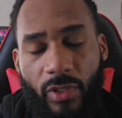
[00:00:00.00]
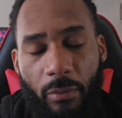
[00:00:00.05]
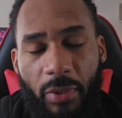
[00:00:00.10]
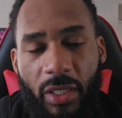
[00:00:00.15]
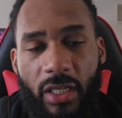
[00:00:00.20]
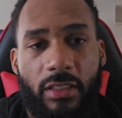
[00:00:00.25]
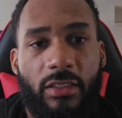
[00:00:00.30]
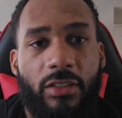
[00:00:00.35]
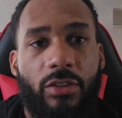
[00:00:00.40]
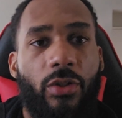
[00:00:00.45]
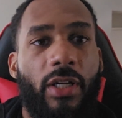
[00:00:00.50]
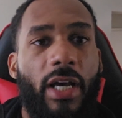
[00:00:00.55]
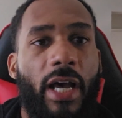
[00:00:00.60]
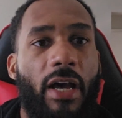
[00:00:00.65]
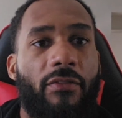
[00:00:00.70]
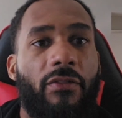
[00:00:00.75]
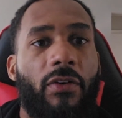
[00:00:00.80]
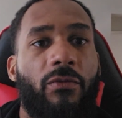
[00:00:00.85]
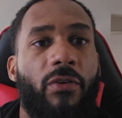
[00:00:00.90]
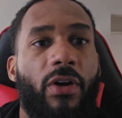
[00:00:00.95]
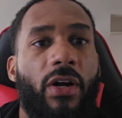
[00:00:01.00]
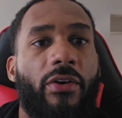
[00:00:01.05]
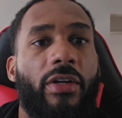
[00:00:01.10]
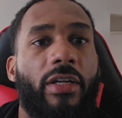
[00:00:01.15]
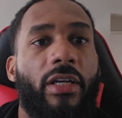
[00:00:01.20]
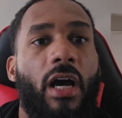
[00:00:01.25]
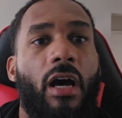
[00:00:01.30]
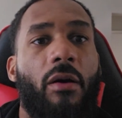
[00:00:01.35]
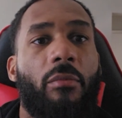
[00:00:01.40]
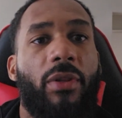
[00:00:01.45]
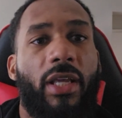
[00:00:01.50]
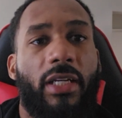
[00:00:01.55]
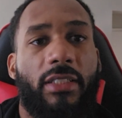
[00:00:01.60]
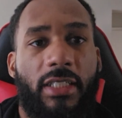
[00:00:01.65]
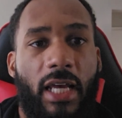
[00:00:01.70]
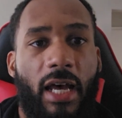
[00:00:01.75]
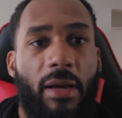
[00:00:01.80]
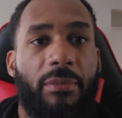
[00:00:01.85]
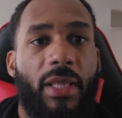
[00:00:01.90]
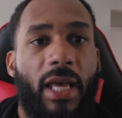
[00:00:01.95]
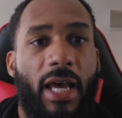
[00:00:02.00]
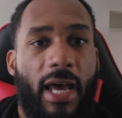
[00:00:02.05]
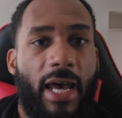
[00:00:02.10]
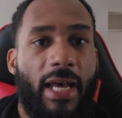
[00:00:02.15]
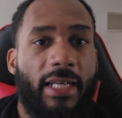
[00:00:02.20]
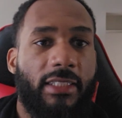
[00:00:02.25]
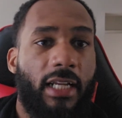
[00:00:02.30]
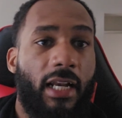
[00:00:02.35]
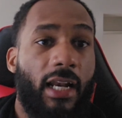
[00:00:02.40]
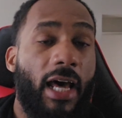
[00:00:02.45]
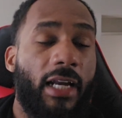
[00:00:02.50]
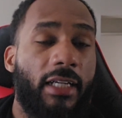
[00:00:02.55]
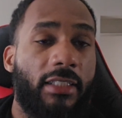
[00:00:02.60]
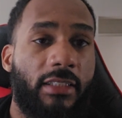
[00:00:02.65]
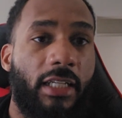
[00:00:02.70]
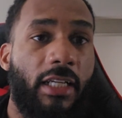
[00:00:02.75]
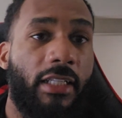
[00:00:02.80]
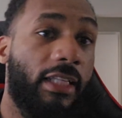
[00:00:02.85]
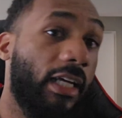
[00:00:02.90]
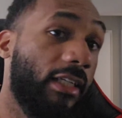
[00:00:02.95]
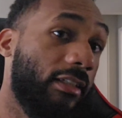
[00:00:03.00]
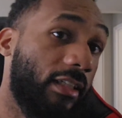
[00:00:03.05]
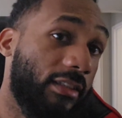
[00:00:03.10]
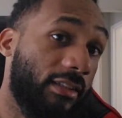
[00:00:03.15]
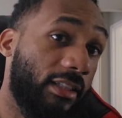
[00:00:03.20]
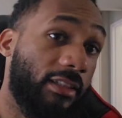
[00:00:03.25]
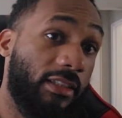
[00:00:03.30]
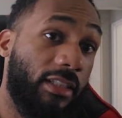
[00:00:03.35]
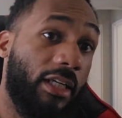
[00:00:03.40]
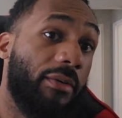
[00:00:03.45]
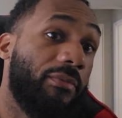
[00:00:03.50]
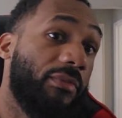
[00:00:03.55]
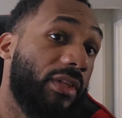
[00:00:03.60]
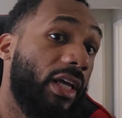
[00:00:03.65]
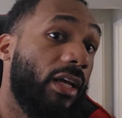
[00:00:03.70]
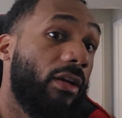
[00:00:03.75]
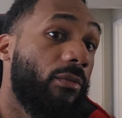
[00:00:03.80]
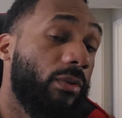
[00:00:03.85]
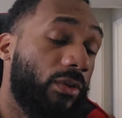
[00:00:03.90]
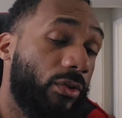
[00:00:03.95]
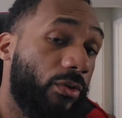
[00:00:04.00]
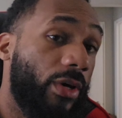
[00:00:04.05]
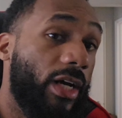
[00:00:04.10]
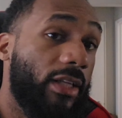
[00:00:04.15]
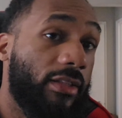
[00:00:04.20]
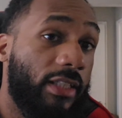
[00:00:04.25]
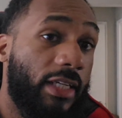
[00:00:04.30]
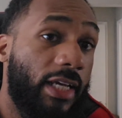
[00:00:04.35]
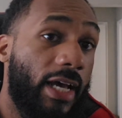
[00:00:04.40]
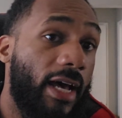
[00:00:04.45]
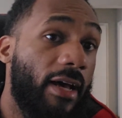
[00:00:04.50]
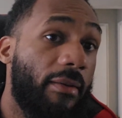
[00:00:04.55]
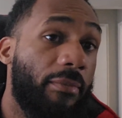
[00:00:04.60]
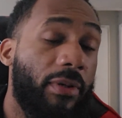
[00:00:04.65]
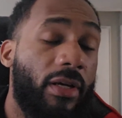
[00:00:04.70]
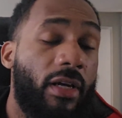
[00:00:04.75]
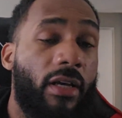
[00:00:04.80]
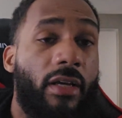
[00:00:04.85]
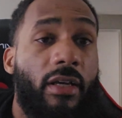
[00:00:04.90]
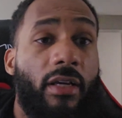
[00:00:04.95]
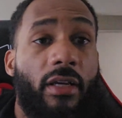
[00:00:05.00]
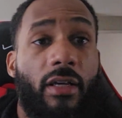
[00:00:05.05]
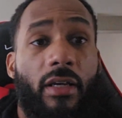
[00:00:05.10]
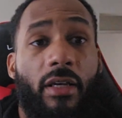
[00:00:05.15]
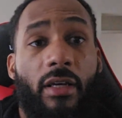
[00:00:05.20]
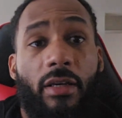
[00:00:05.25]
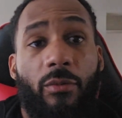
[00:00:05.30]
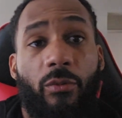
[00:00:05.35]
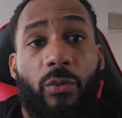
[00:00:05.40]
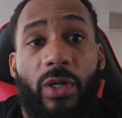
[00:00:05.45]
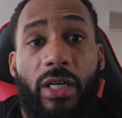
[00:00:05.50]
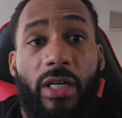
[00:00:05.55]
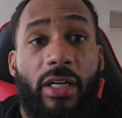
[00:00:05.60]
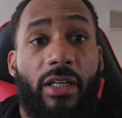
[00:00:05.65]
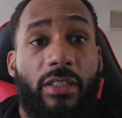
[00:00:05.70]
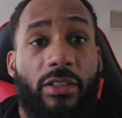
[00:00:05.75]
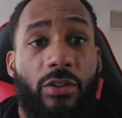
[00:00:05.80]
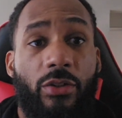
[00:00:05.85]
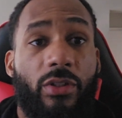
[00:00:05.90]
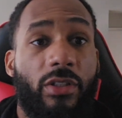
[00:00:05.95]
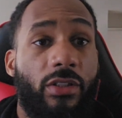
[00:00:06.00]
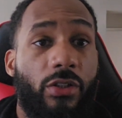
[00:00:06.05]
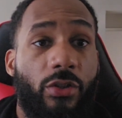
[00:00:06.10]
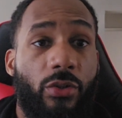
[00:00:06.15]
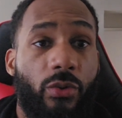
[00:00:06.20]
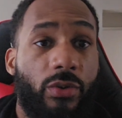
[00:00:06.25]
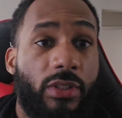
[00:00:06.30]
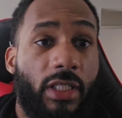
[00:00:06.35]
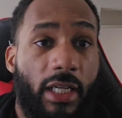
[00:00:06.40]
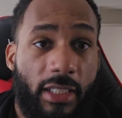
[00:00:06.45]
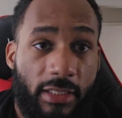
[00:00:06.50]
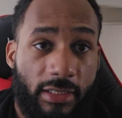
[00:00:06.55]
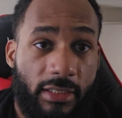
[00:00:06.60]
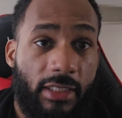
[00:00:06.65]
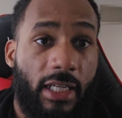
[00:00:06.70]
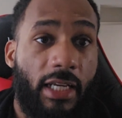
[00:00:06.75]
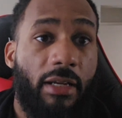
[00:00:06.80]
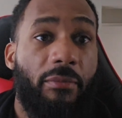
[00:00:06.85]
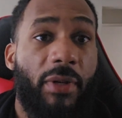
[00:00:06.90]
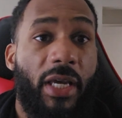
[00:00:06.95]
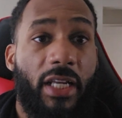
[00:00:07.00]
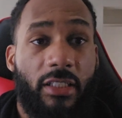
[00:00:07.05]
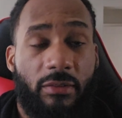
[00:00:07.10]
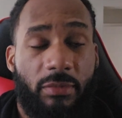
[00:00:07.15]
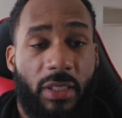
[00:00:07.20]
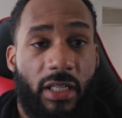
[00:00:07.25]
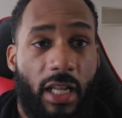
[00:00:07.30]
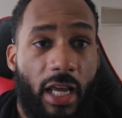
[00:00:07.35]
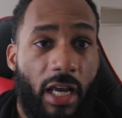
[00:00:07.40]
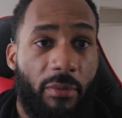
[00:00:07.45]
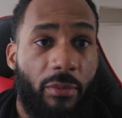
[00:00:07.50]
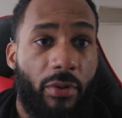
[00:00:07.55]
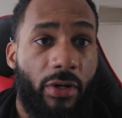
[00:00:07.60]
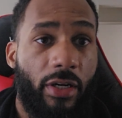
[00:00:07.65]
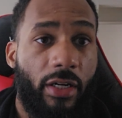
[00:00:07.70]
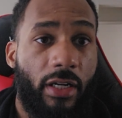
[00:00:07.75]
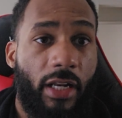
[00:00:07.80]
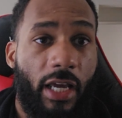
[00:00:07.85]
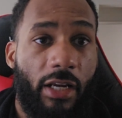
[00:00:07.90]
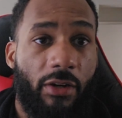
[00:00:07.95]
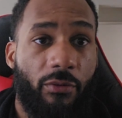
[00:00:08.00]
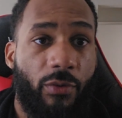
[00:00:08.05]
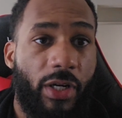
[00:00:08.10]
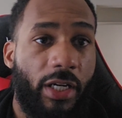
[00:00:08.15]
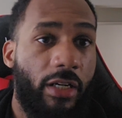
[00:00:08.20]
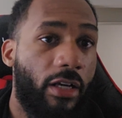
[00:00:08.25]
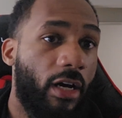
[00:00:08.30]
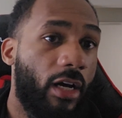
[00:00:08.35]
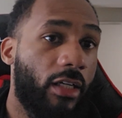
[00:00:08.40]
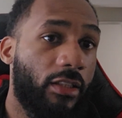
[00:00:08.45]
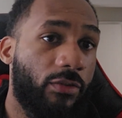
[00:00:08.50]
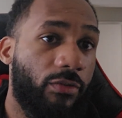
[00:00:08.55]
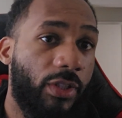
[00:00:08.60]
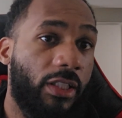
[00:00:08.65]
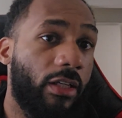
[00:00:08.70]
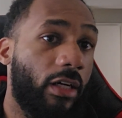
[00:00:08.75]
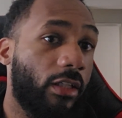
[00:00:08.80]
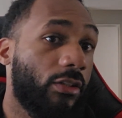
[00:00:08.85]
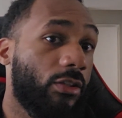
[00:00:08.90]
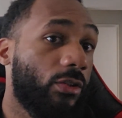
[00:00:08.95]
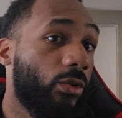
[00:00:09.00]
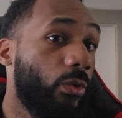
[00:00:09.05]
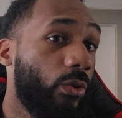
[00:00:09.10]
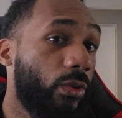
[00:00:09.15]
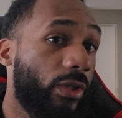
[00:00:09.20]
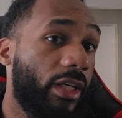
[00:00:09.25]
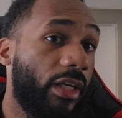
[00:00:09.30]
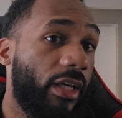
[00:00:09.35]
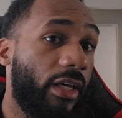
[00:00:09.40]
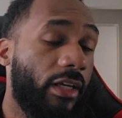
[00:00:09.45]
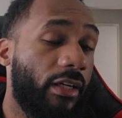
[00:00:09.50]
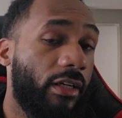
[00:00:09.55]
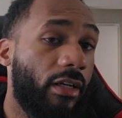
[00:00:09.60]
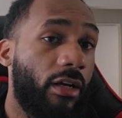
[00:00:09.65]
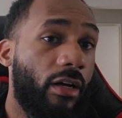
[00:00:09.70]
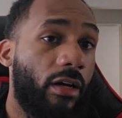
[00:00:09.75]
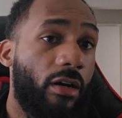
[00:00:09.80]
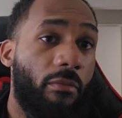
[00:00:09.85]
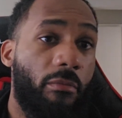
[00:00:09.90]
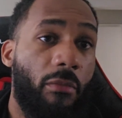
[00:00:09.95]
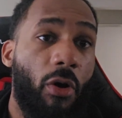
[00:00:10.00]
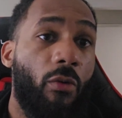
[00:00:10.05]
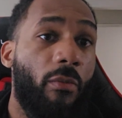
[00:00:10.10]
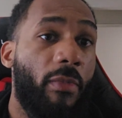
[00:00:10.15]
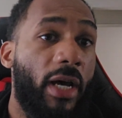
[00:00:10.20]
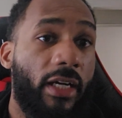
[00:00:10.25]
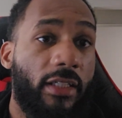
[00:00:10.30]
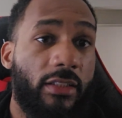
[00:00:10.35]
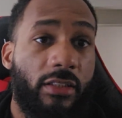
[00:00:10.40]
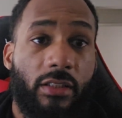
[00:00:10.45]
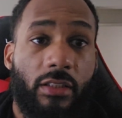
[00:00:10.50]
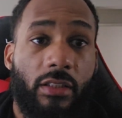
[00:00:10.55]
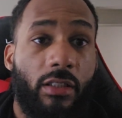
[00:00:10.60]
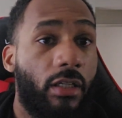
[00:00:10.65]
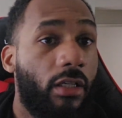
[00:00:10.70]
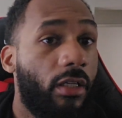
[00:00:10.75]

Because you could have a very complex app that has a lot of state that does the same thing throughout the app, where you could use like a state management library like Redux Toolkit, Mobex.